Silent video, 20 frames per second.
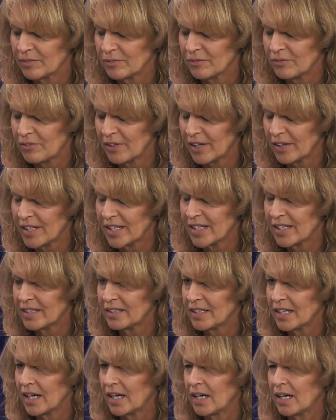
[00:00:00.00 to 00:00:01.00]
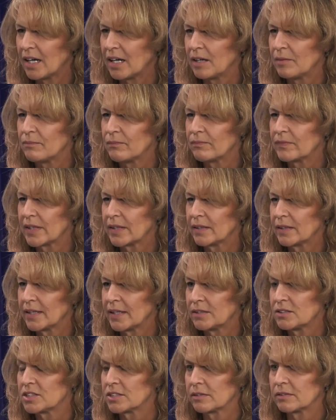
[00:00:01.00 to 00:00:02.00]
very um,
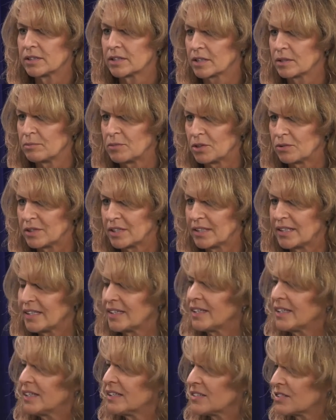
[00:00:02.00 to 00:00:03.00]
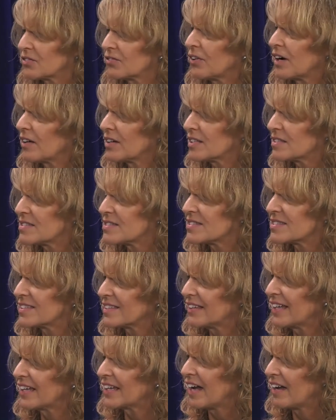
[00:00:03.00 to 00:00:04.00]
into the community as far as
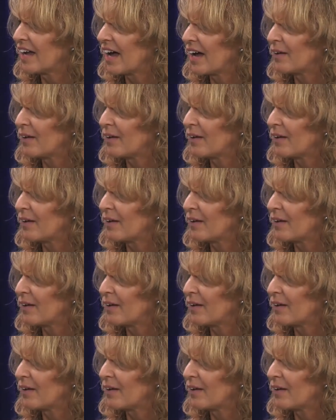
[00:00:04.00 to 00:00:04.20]
like I,